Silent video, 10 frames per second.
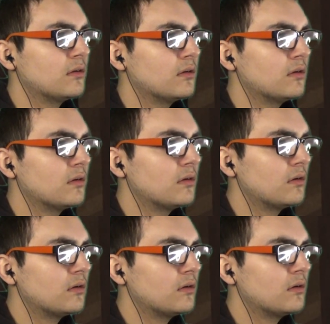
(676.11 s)

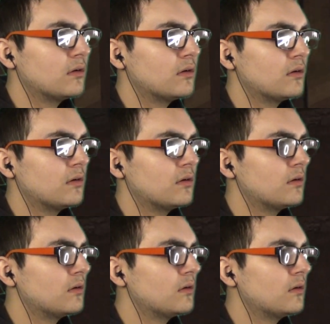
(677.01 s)

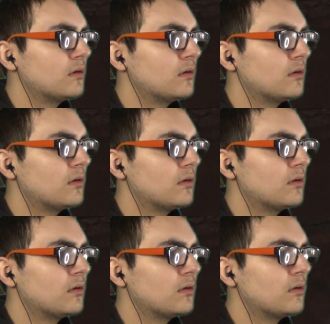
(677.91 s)

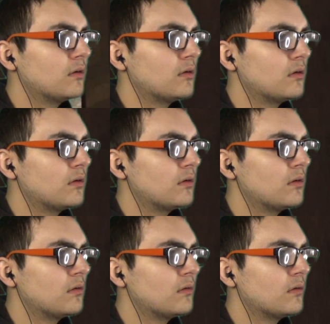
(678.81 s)

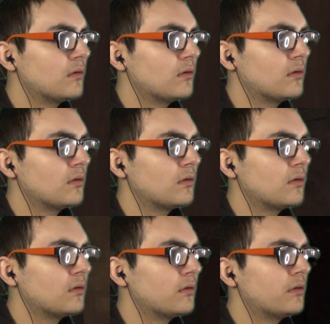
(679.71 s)

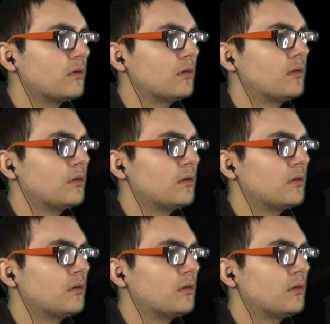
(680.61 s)
Nothing is said.